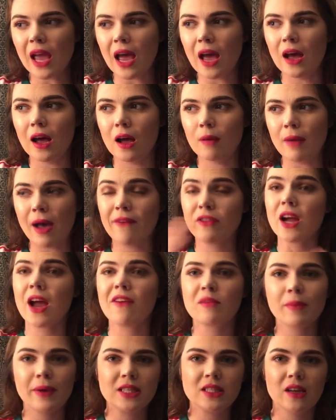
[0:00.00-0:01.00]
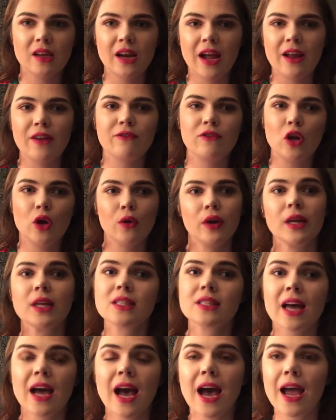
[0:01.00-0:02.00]
after having my son, I've
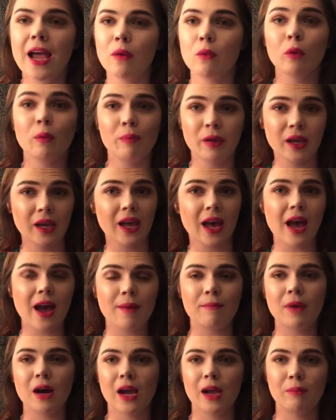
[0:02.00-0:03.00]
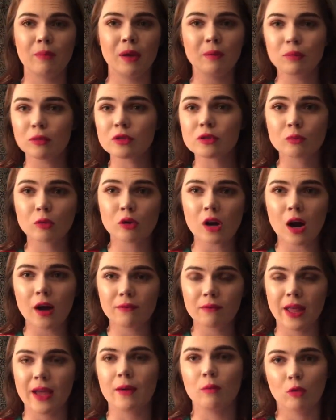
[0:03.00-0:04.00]
noticed that I will pick at my pimples more
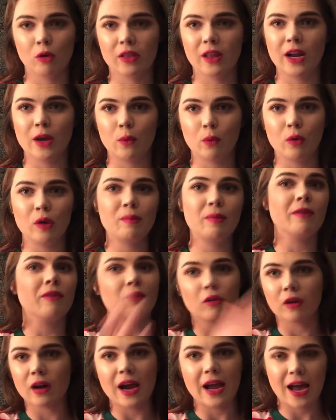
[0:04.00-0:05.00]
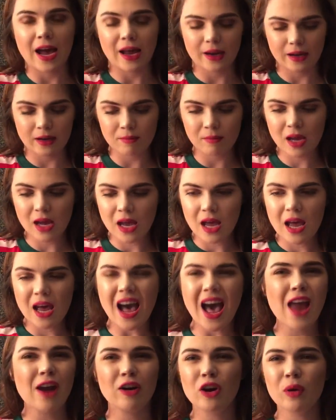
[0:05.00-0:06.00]
than I would before I had him.
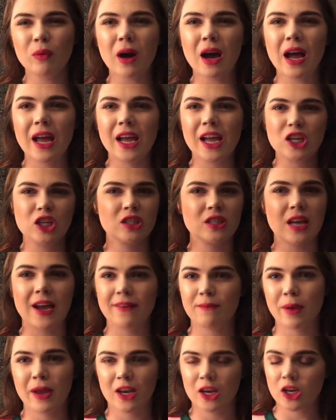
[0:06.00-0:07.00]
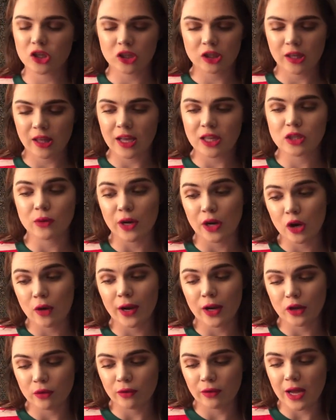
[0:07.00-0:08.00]
I don't know why. I paid attention to that, so I know
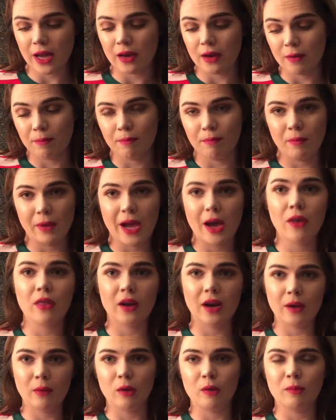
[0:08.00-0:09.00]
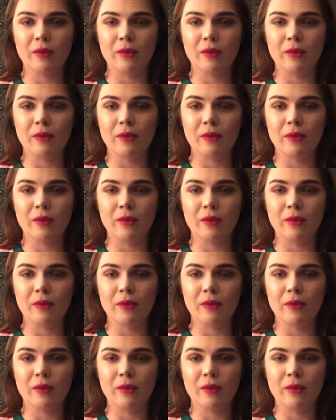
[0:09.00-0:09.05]
I do that now than I would